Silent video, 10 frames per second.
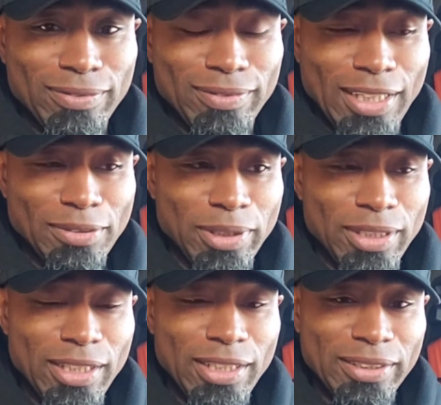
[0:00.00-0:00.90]
that's what
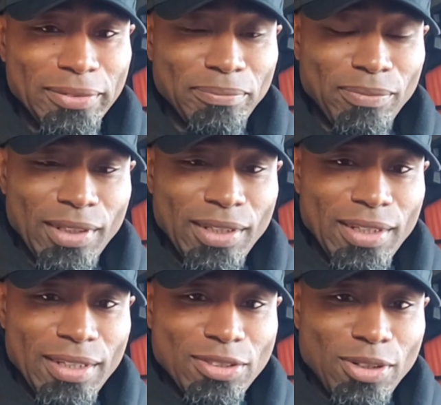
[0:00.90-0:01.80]
it is.
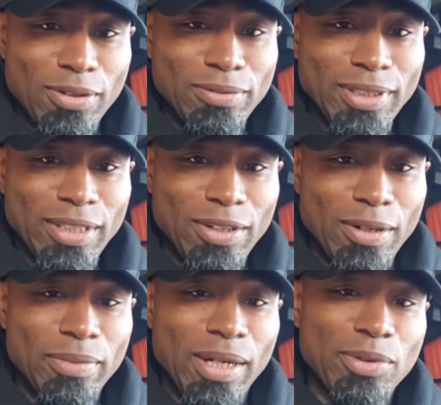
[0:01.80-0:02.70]
So,
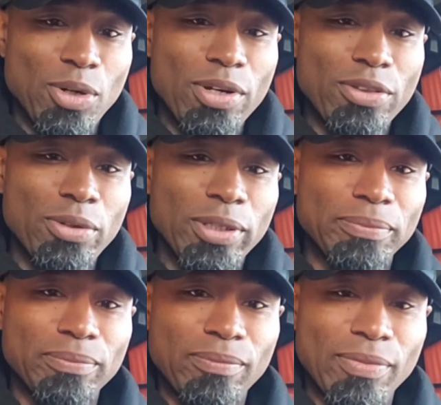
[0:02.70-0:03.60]
I'm going through it.
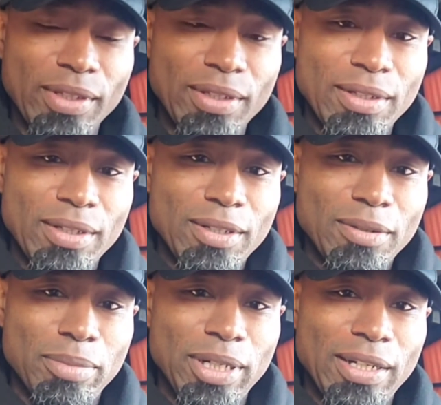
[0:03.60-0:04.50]

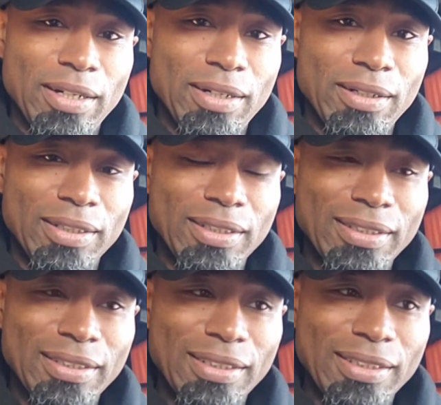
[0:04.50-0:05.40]
But
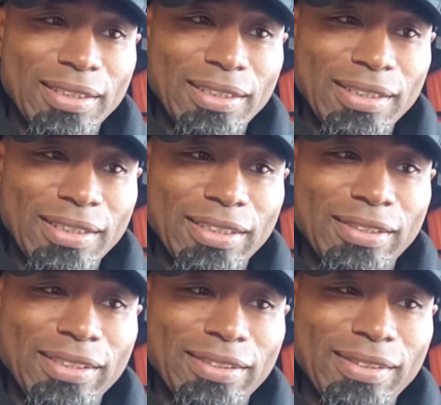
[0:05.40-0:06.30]

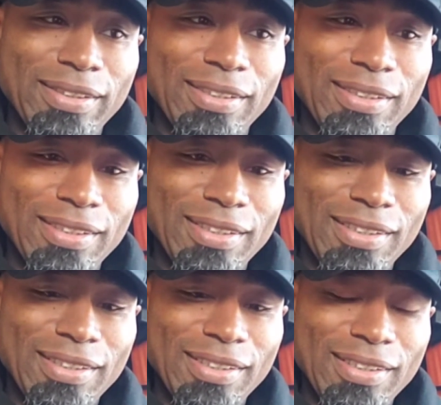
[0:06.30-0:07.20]

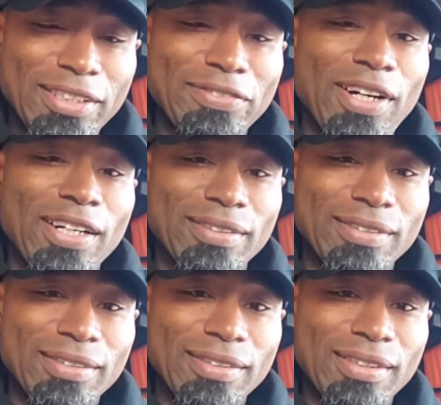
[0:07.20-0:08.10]
it's fun.
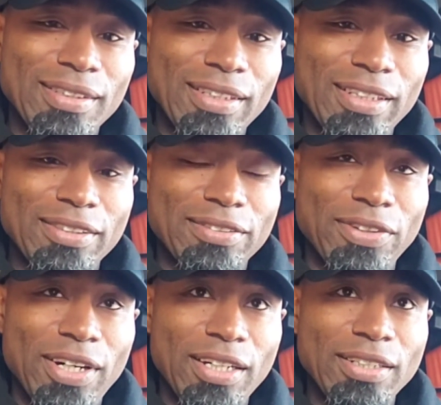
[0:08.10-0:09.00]
It's
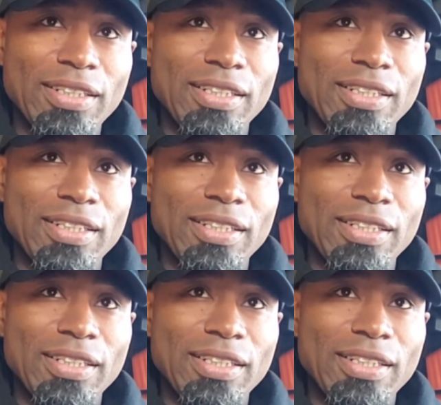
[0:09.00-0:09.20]
fun.